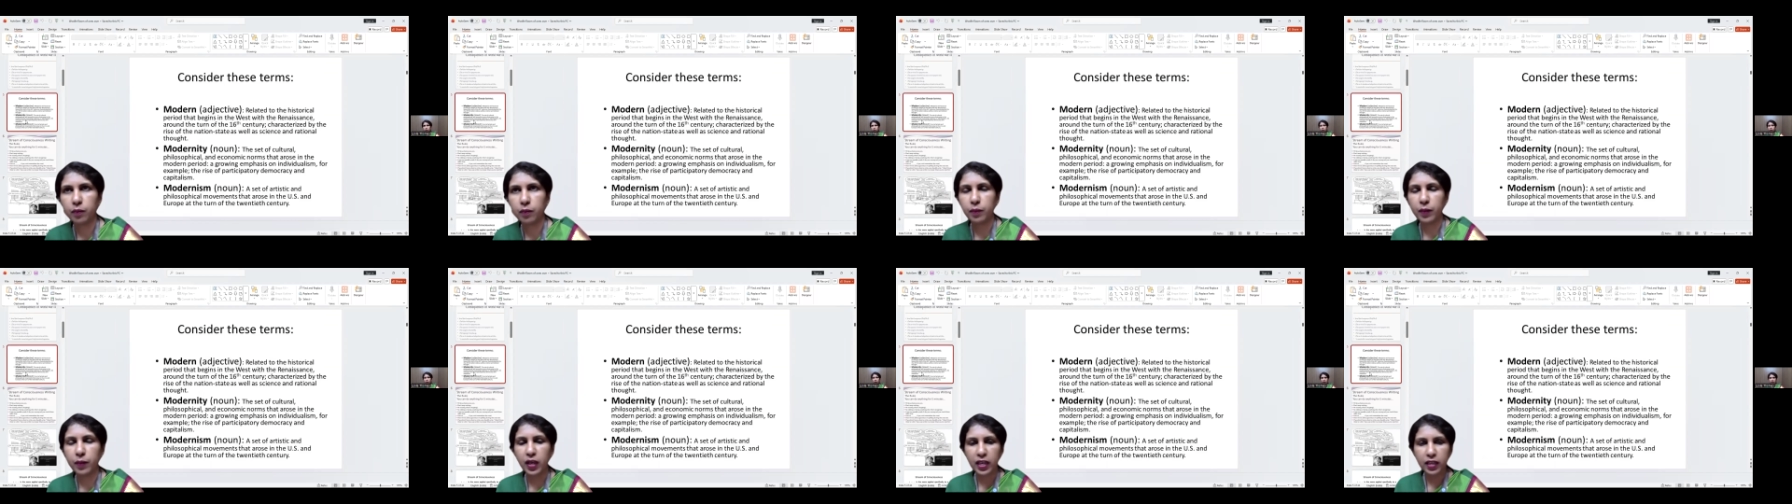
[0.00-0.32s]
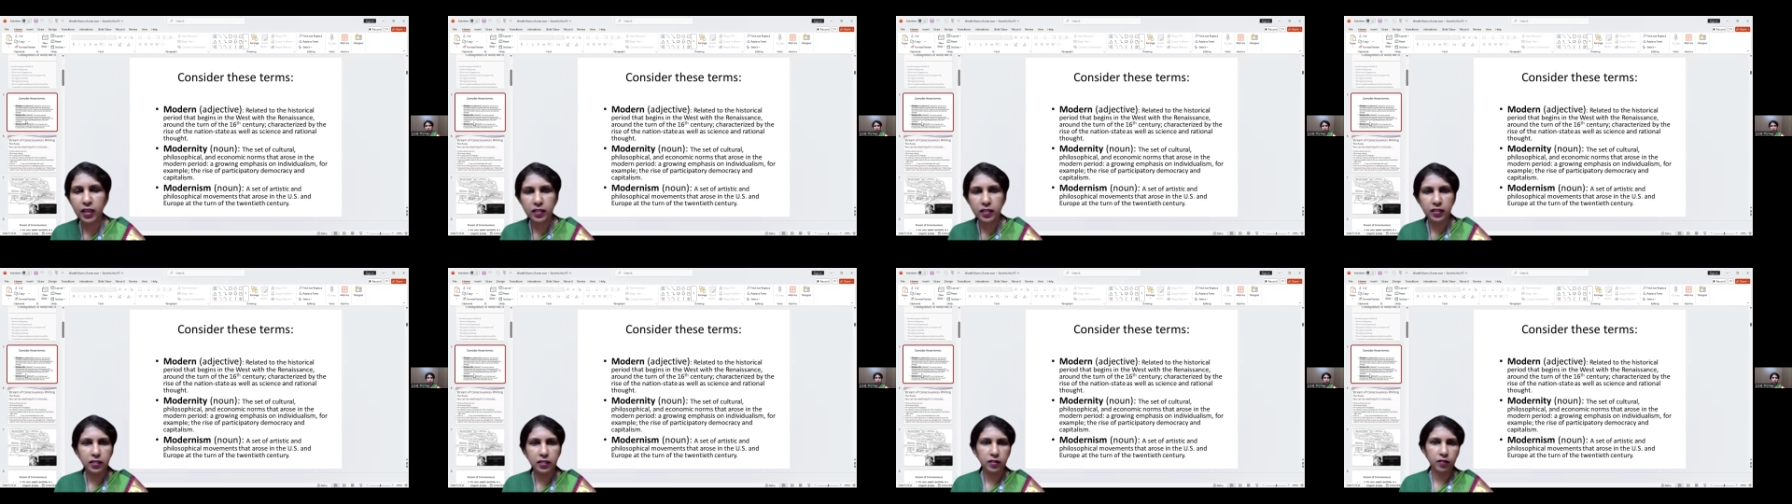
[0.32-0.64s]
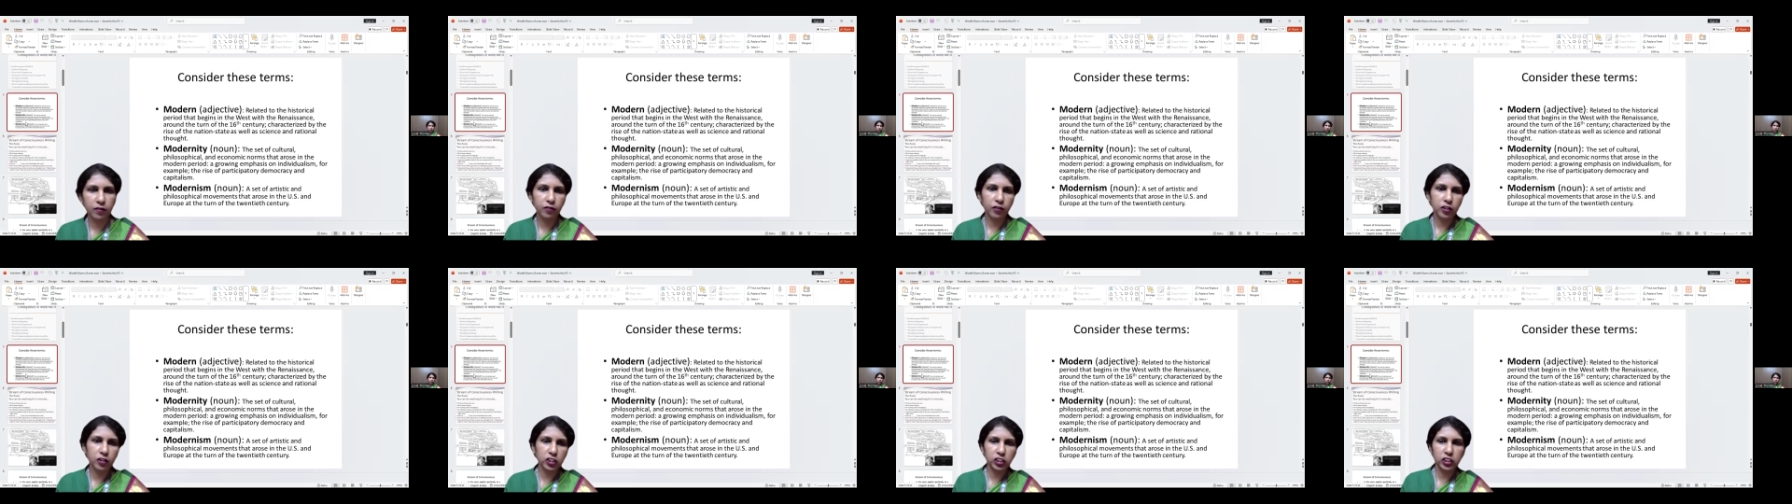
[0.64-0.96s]

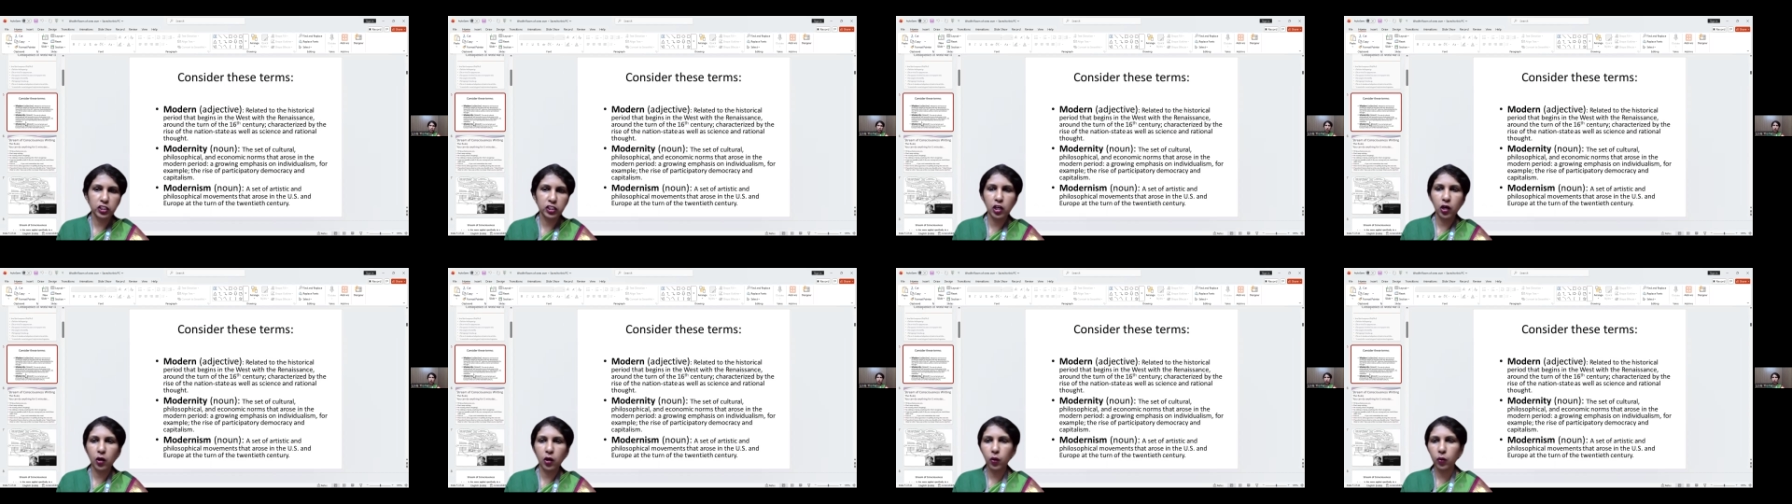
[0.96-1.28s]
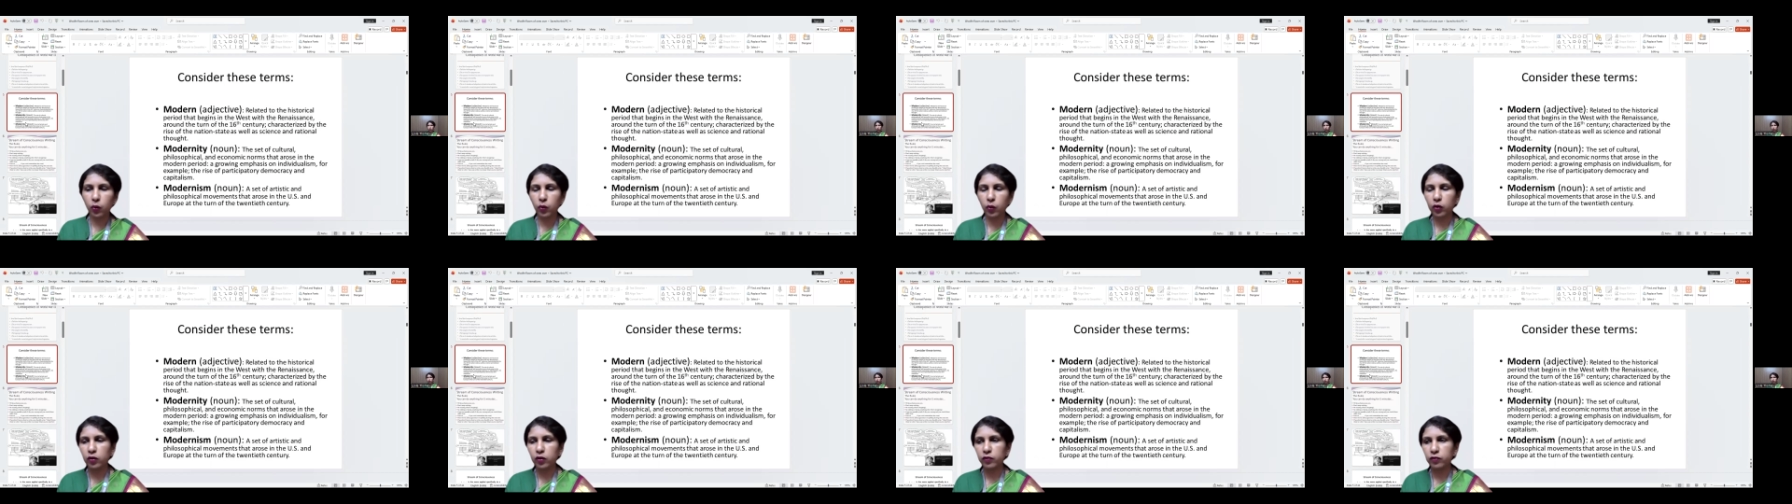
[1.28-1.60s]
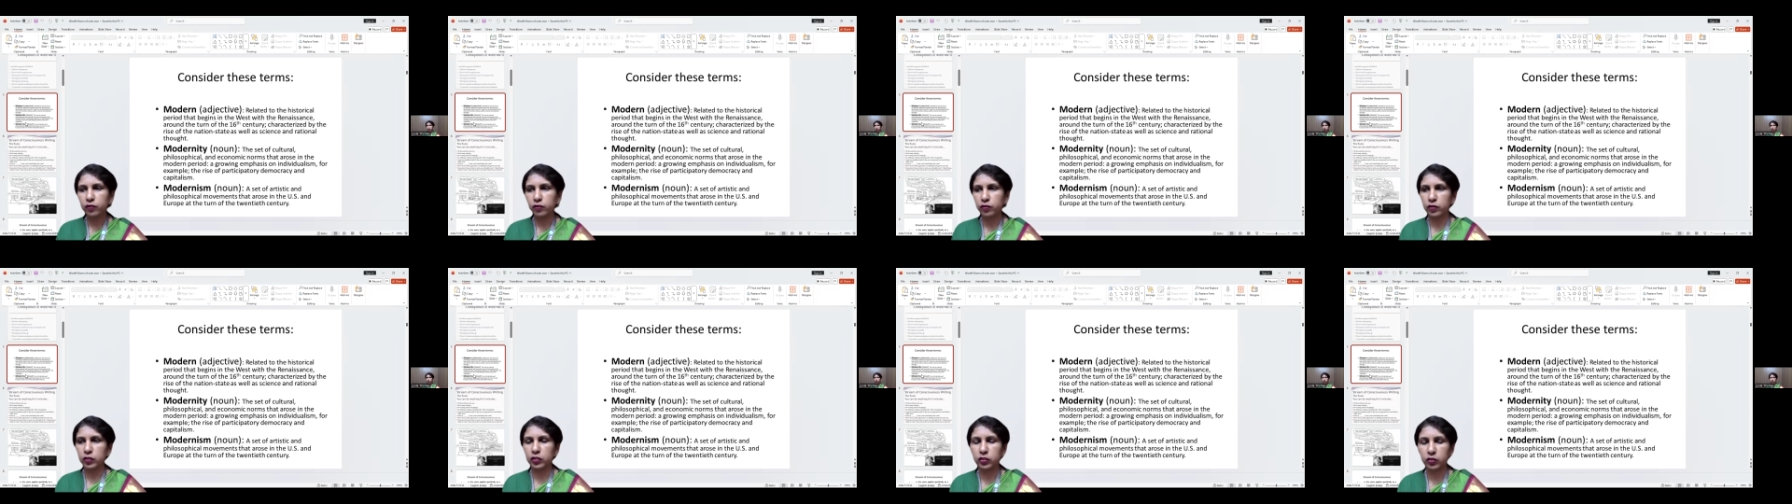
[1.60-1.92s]
makes Virginia
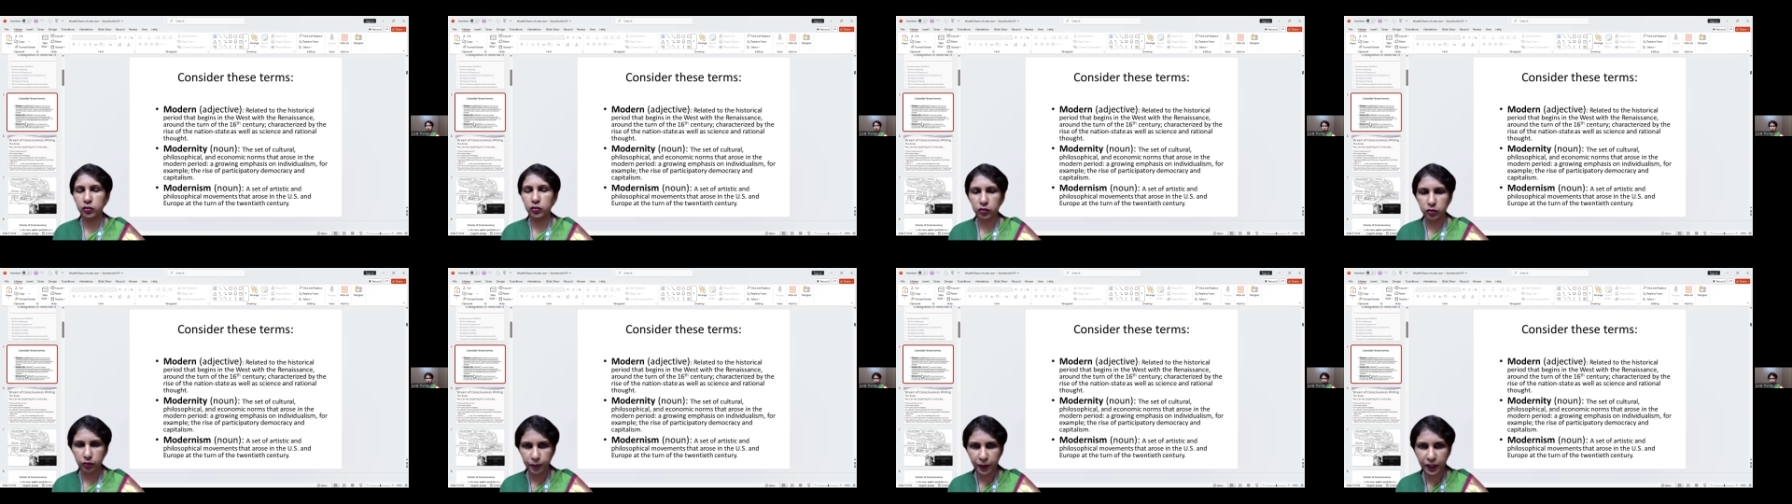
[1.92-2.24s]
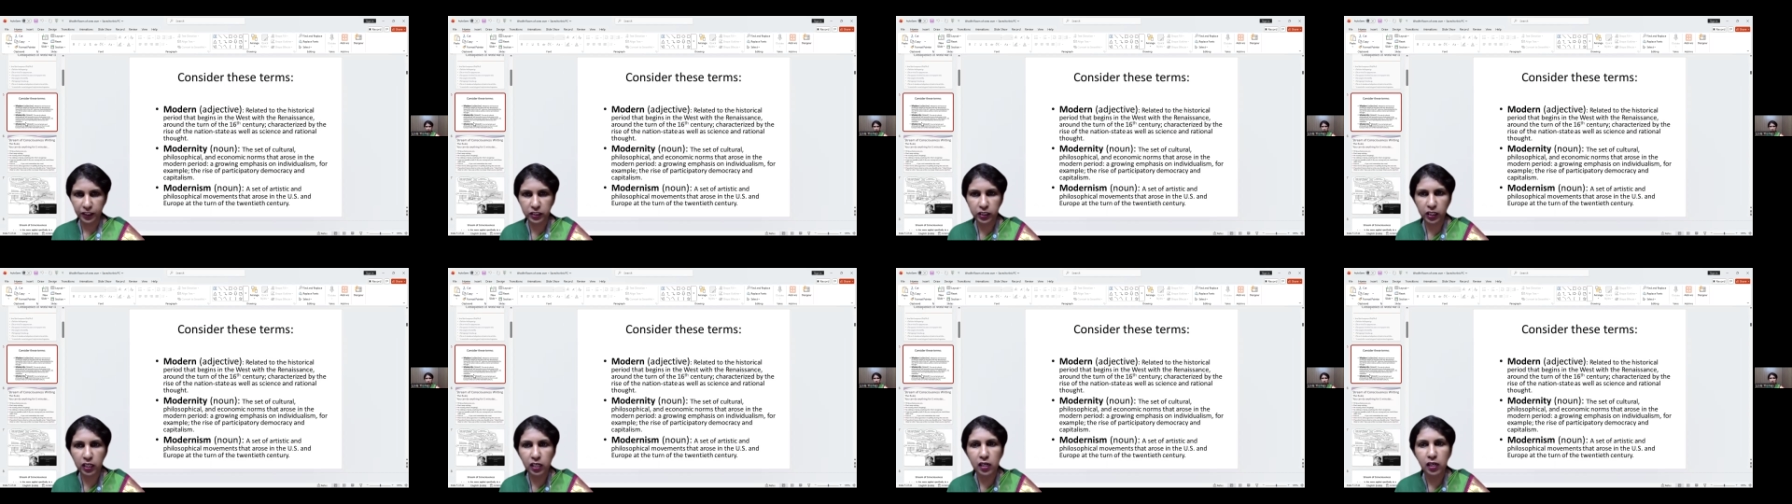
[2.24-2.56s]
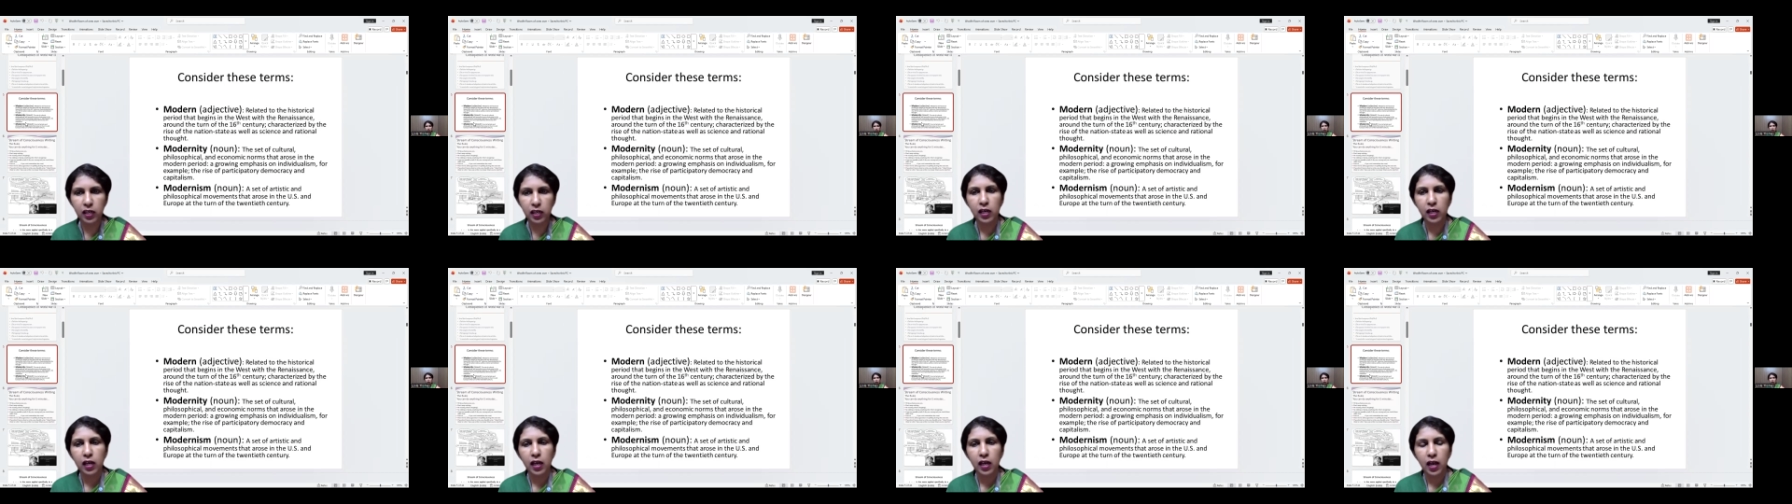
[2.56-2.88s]
Woolf so special